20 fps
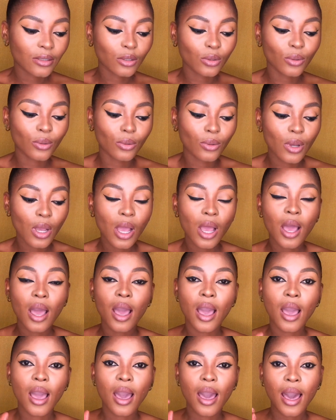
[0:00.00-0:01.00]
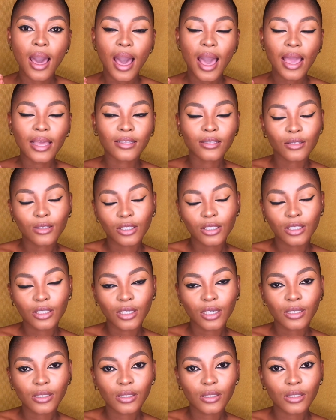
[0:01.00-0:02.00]
So I
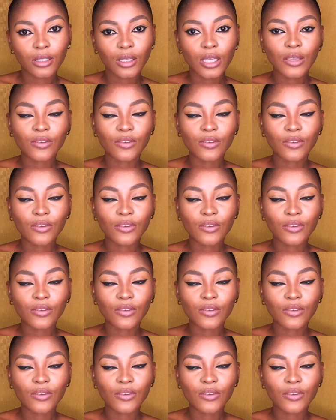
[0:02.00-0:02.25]
suggest,